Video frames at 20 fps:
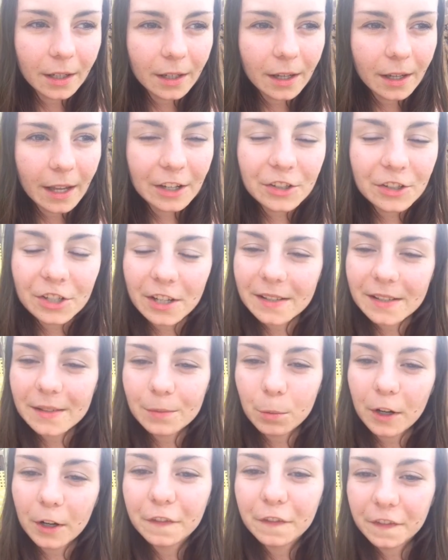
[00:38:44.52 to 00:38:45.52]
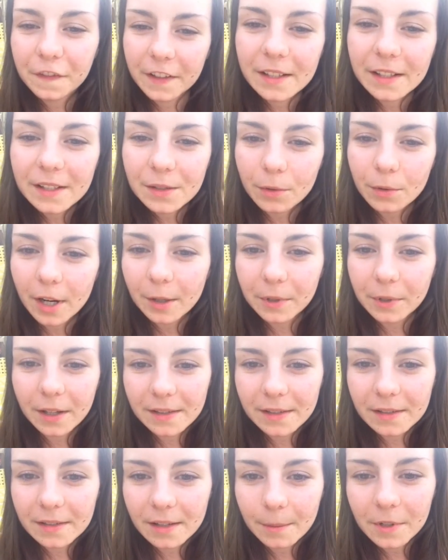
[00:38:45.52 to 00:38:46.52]
And just what feels right,
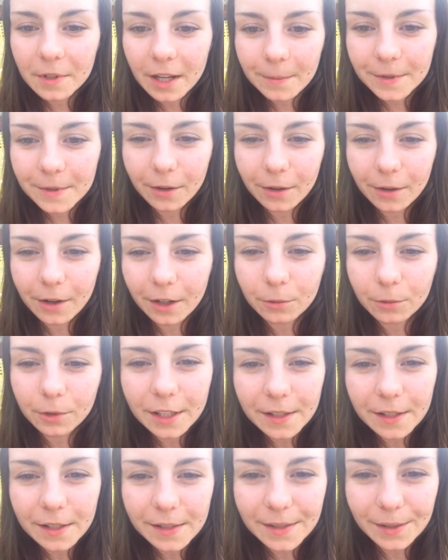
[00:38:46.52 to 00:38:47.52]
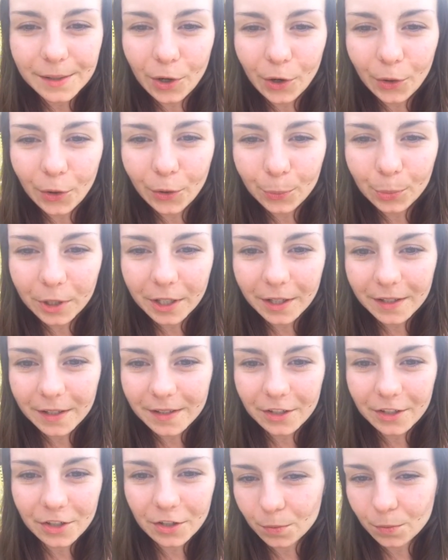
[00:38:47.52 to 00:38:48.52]
because sometimes I run really slow because
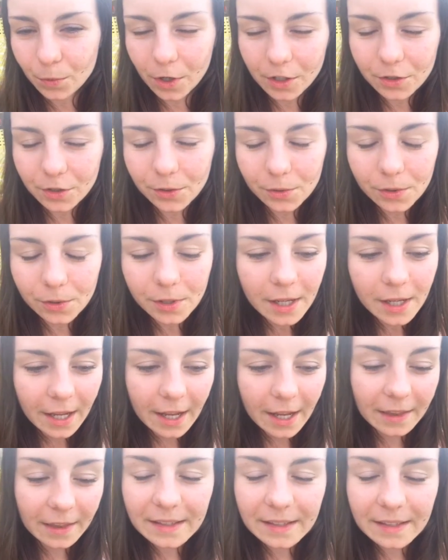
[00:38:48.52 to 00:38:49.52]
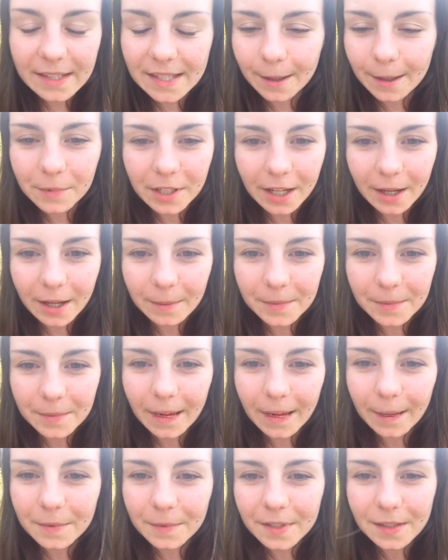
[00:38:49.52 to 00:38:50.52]
I just want to, and then sometimes
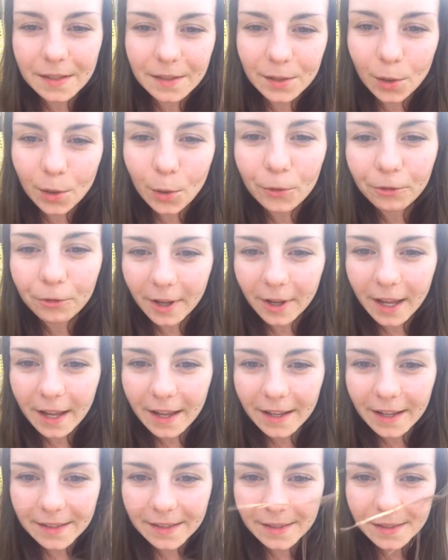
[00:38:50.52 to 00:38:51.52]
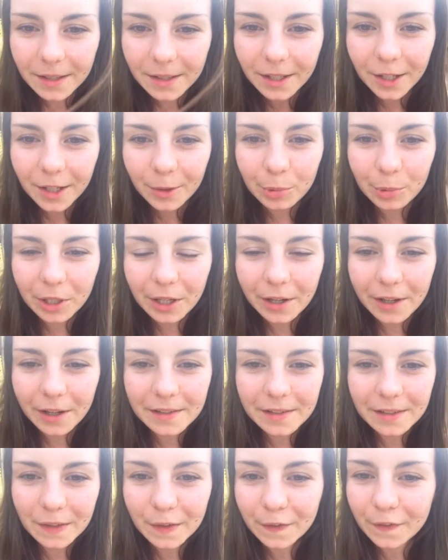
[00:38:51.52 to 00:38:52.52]
I'm so fast
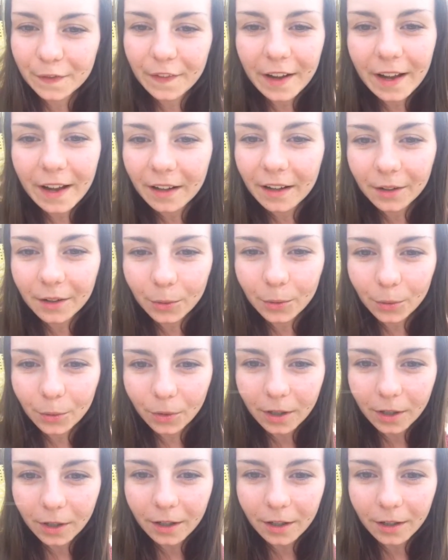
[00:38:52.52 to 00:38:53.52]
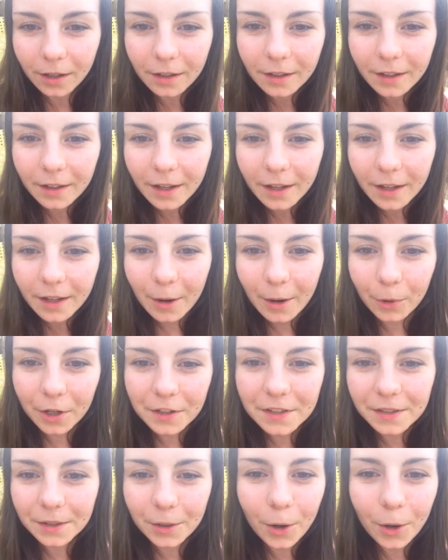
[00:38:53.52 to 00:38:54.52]
because it's fun, or I want
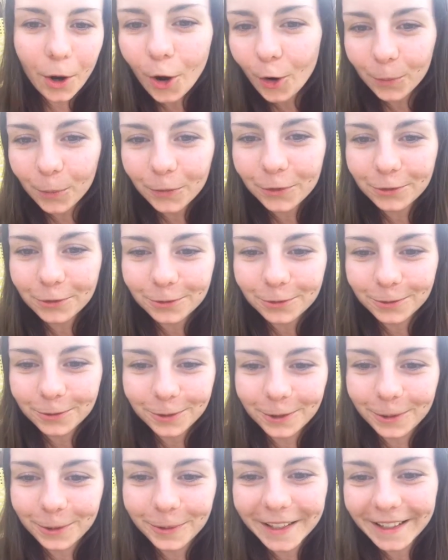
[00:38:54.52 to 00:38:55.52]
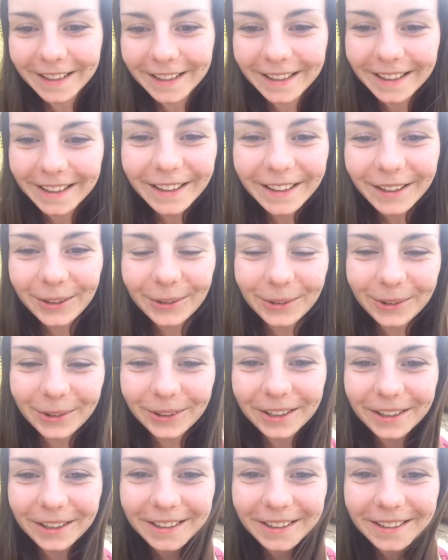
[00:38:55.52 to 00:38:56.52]
to go home quick,
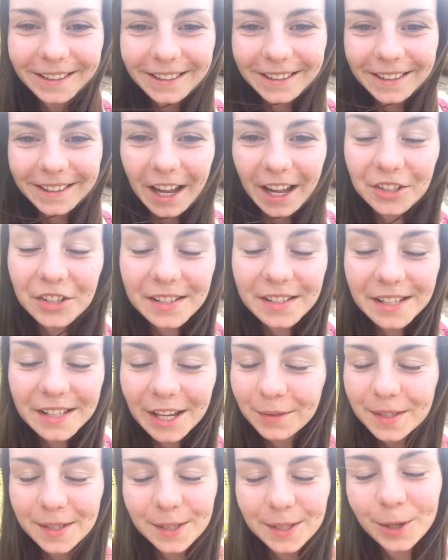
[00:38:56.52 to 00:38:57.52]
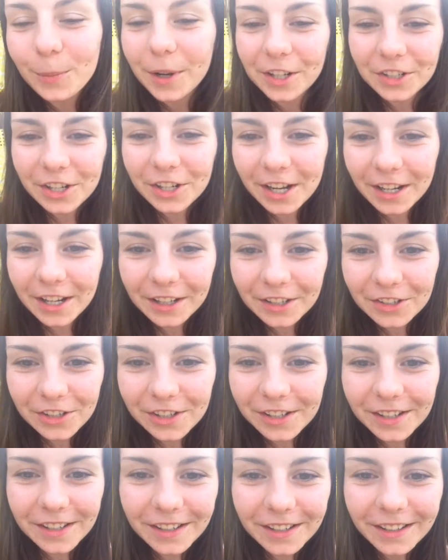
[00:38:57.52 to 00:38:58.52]
or I just have so much
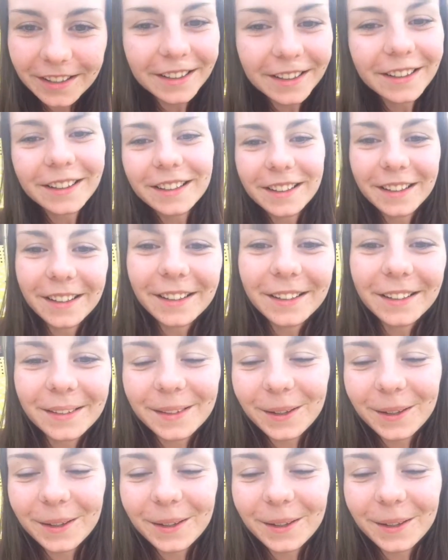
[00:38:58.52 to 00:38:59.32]
energy. So